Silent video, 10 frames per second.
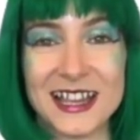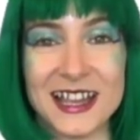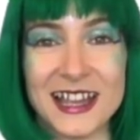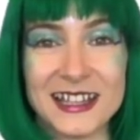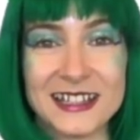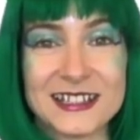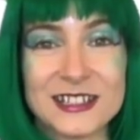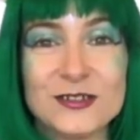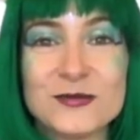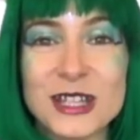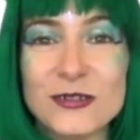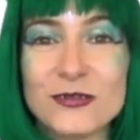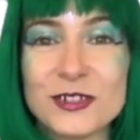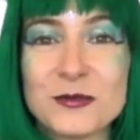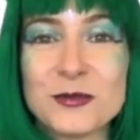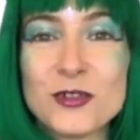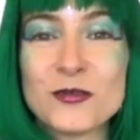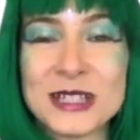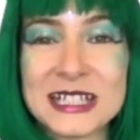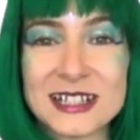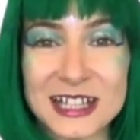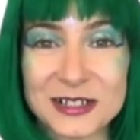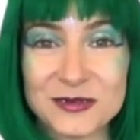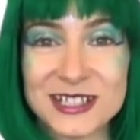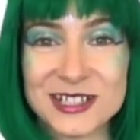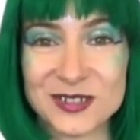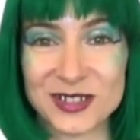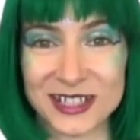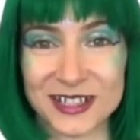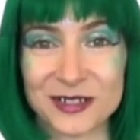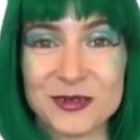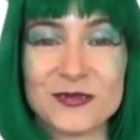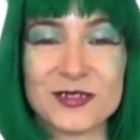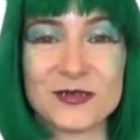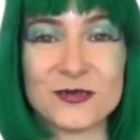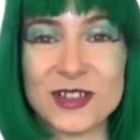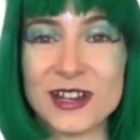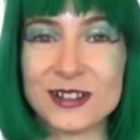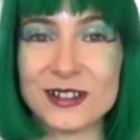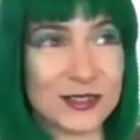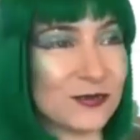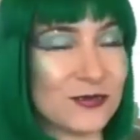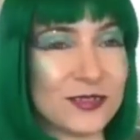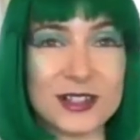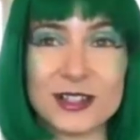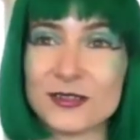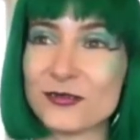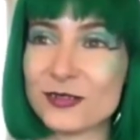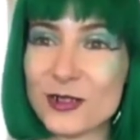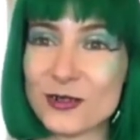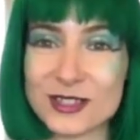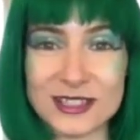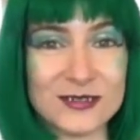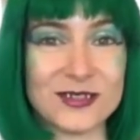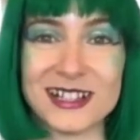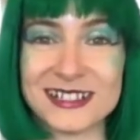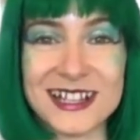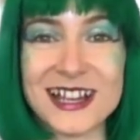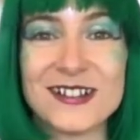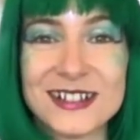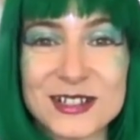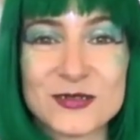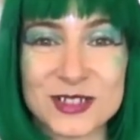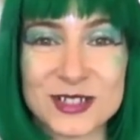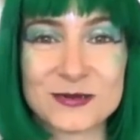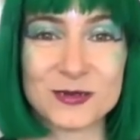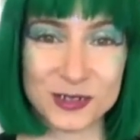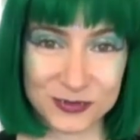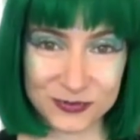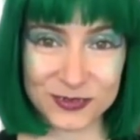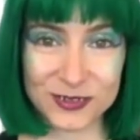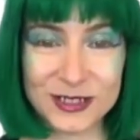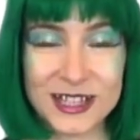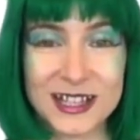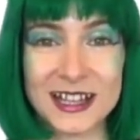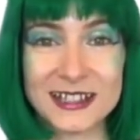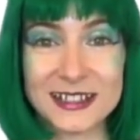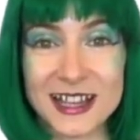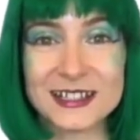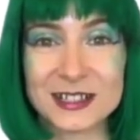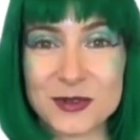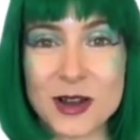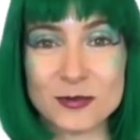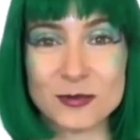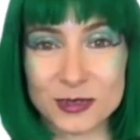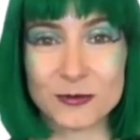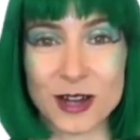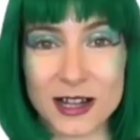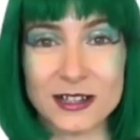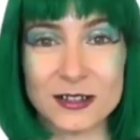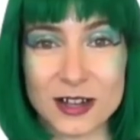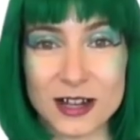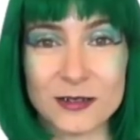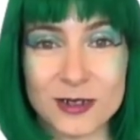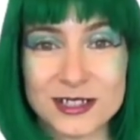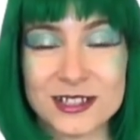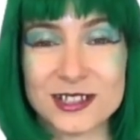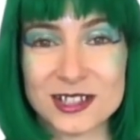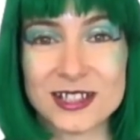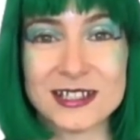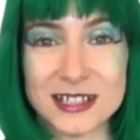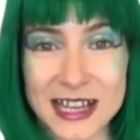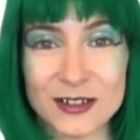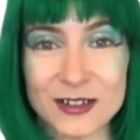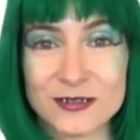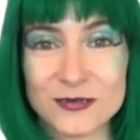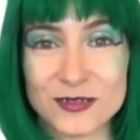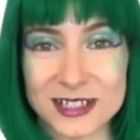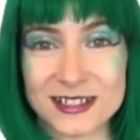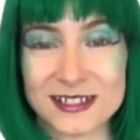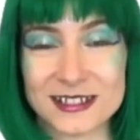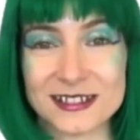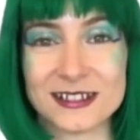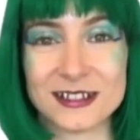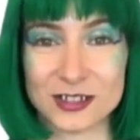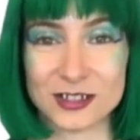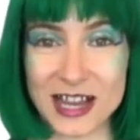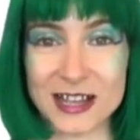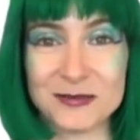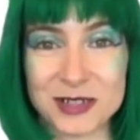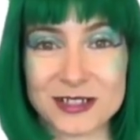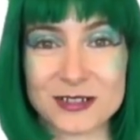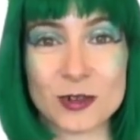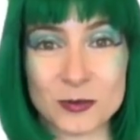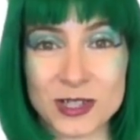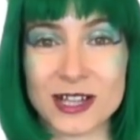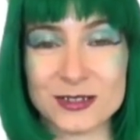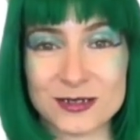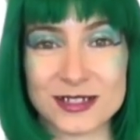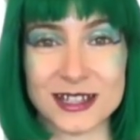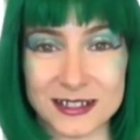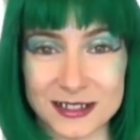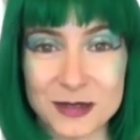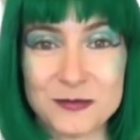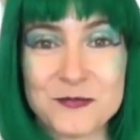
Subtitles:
And you may feel movement like we do here. We feel very, very floaty right now, and it feels wonderful. And that is probably why I wanted to sit down for this chat because normally I do stand up